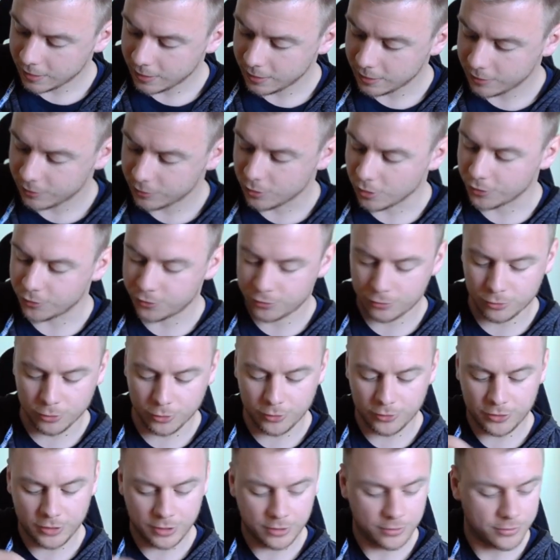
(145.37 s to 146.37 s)
It's got
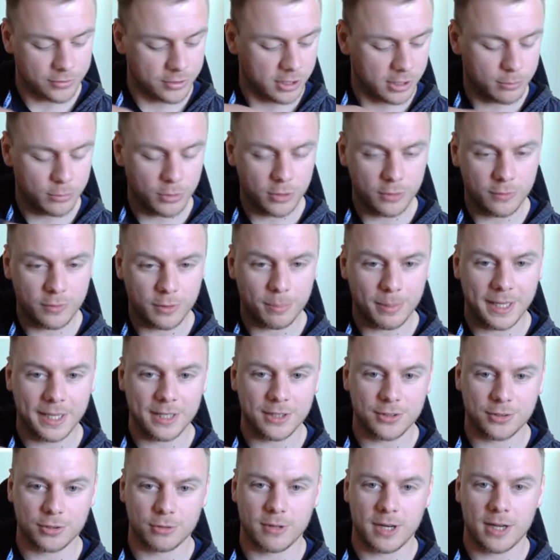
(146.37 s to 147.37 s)
screws in, so you can move the
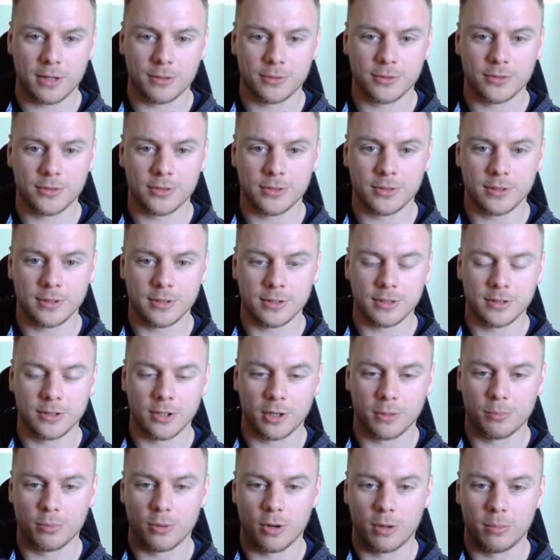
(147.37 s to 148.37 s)
plates around, not a
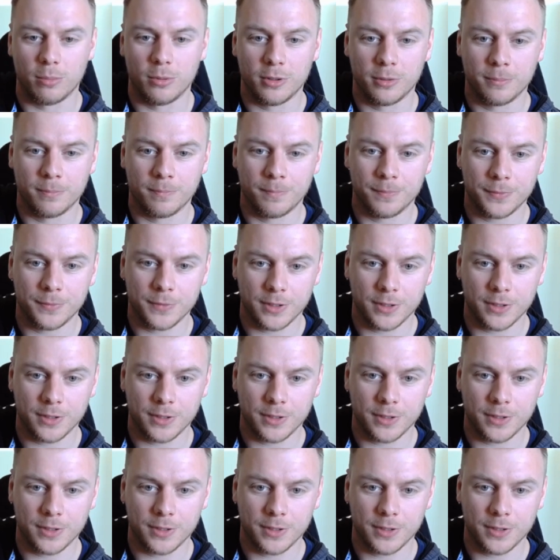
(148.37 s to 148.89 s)
problem.